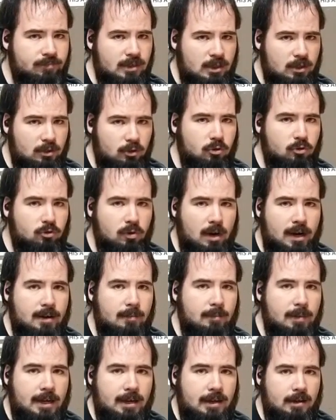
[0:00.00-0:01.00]
to try to
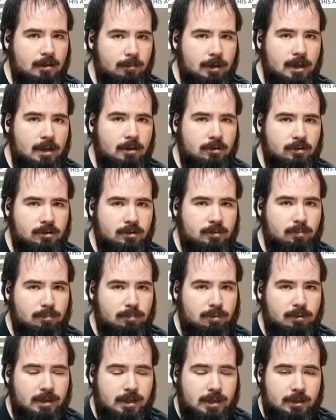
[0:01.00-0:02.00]
make it a better
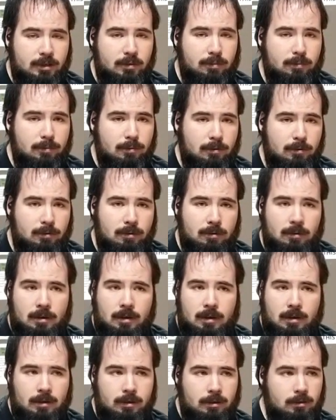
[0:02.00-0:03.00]
place for
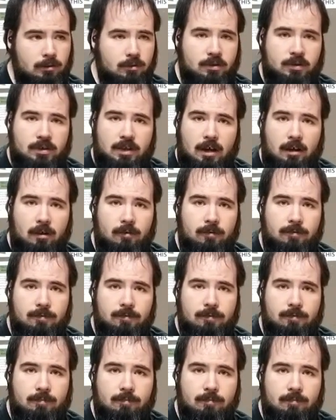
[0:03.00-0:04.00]

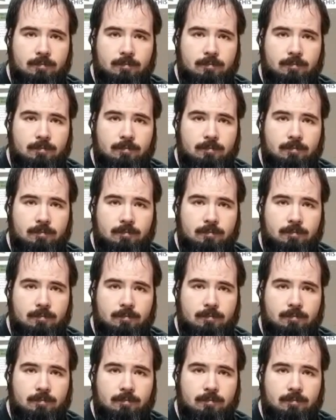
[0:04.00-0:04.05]
yourself,